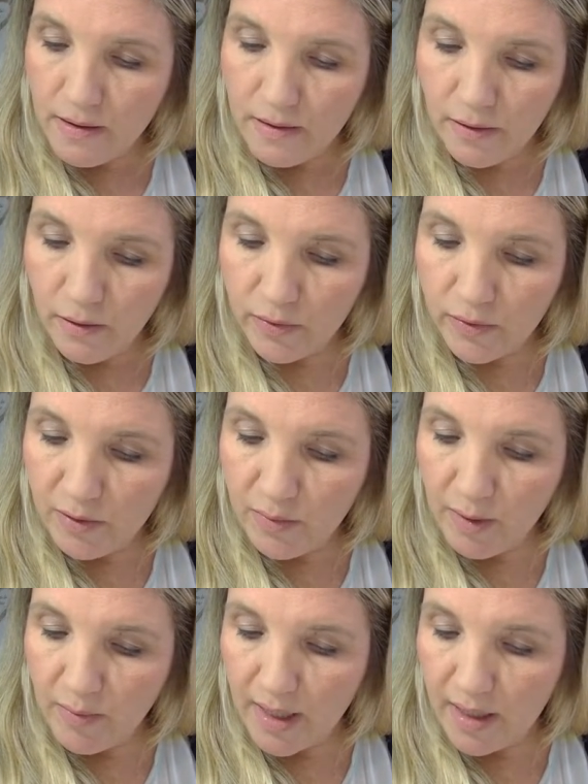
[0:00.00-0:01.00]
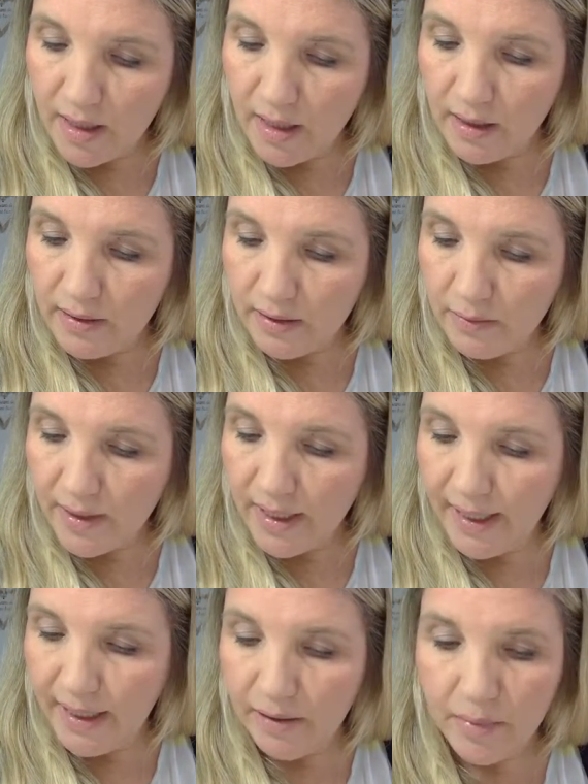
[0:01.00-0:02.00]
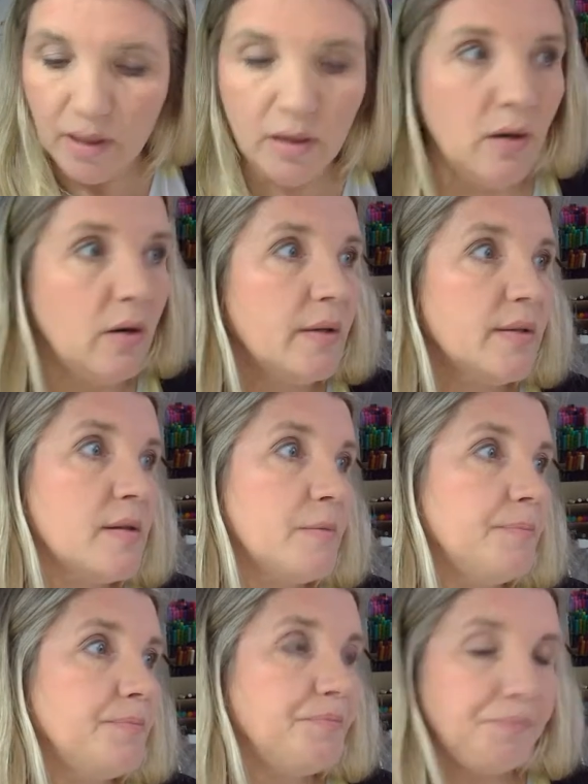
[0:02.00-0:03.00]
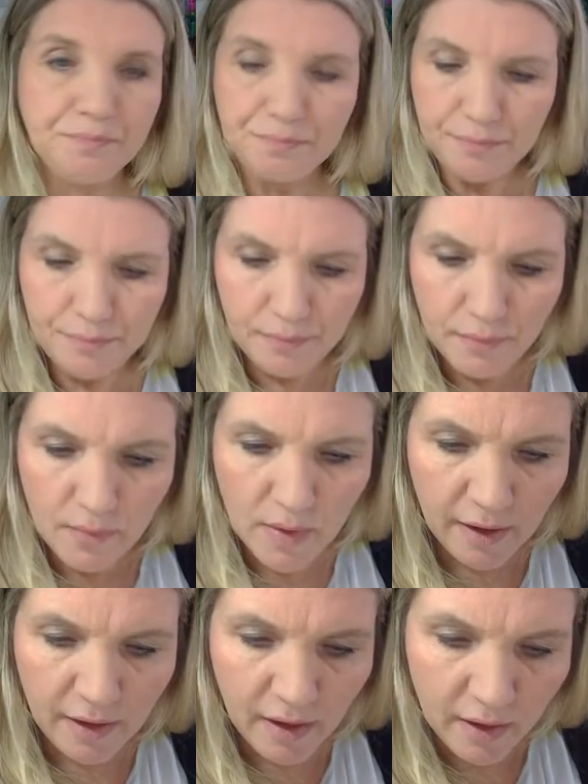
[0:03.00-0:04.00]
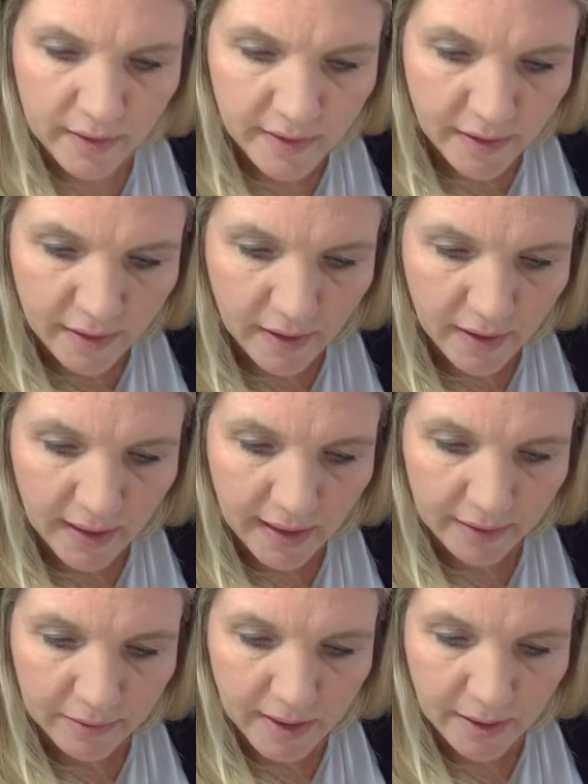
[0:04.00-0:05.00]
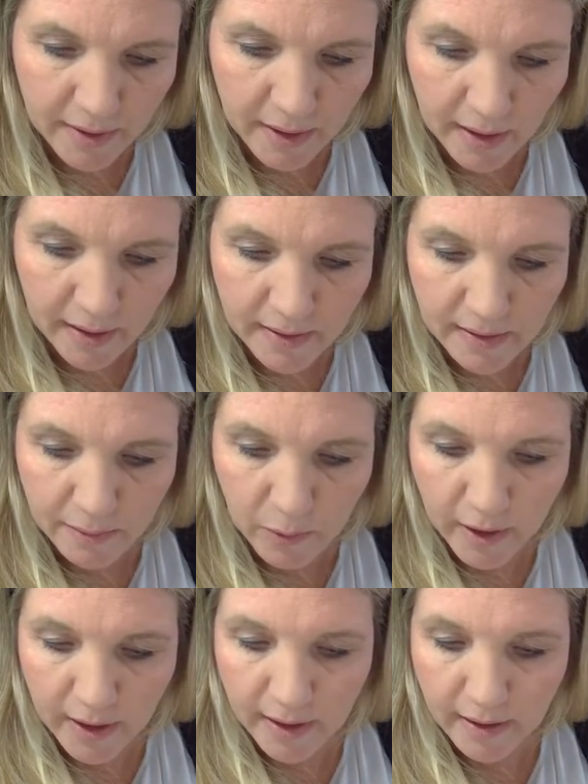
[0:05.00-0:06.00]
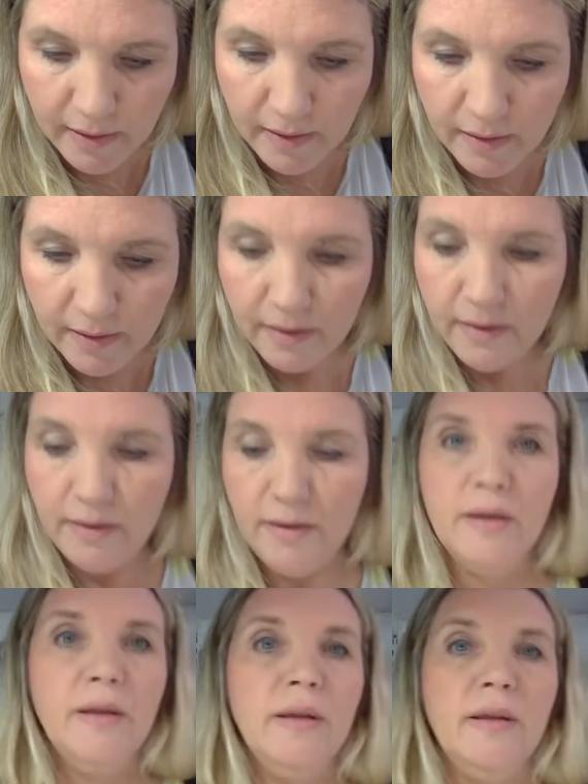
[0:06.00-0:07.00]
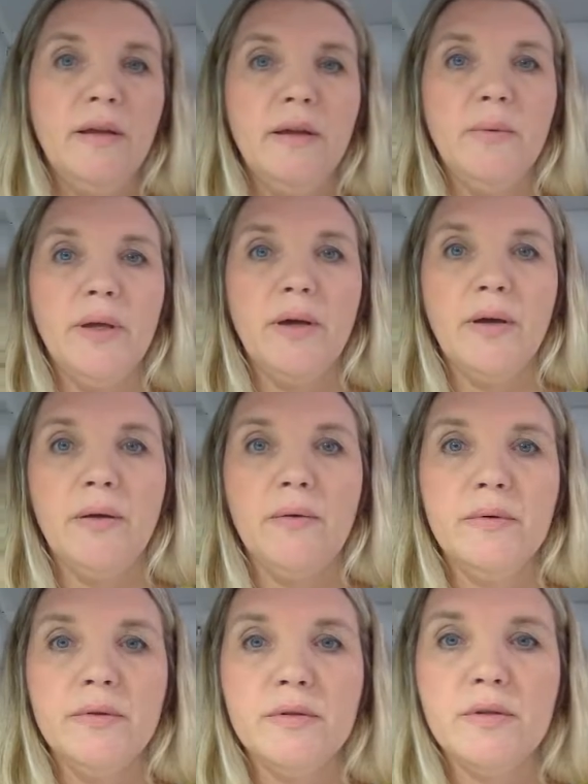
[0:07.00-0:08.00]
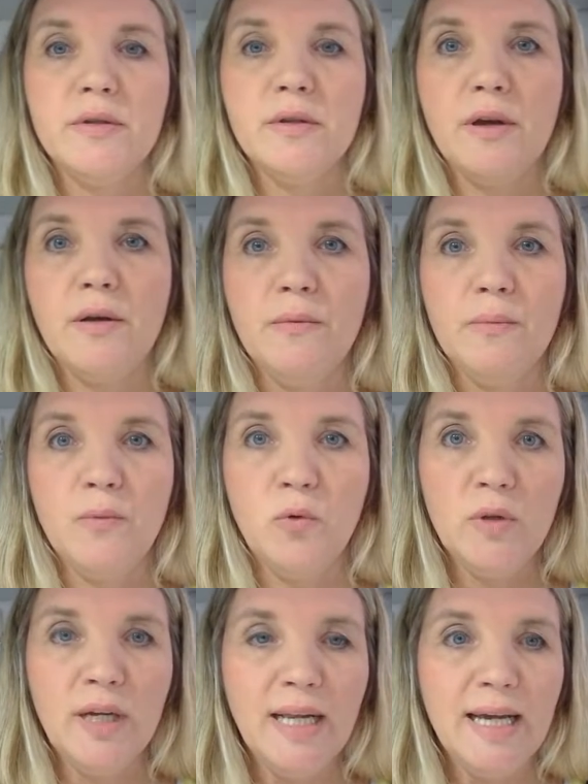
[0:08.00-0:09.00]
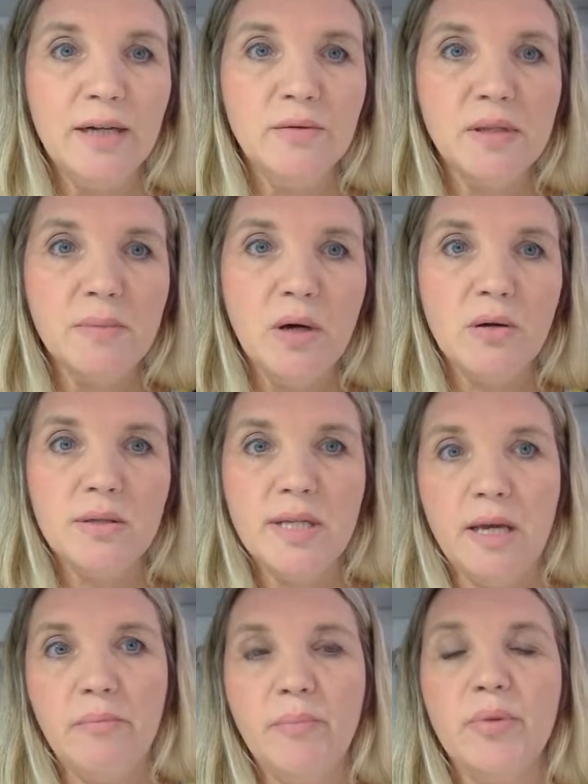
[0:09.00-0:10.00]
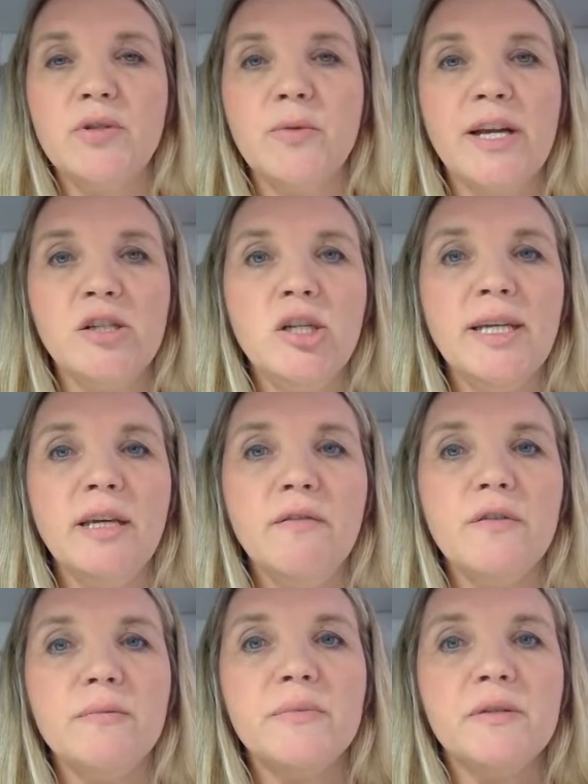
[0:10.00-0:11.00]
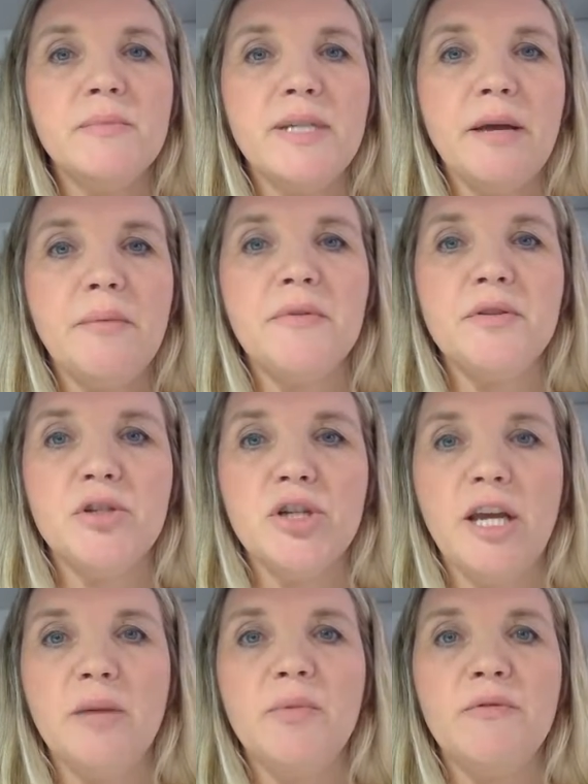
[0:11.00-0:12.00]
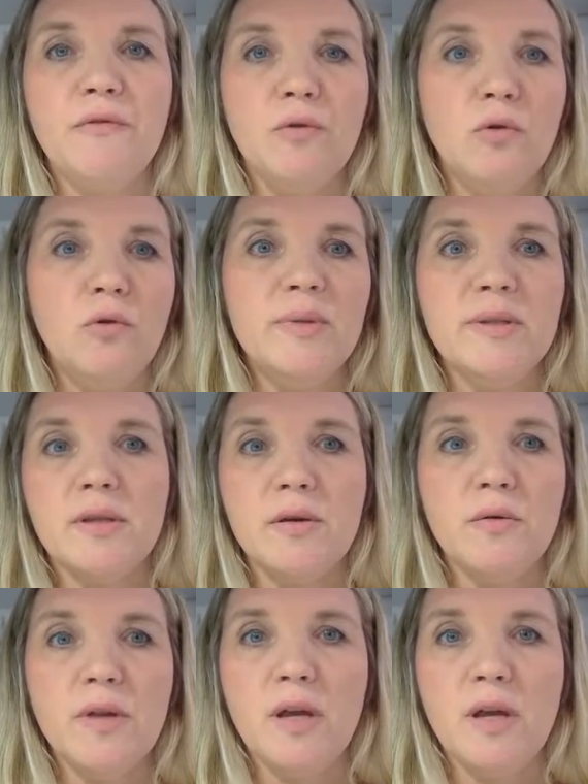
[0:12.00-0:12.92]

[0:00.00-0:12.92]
You want to be making some clear marks. I think there's another cloud down here somewhere. There we go. So all the clouds are marked in, but to actually give them some depth and shape and form as though they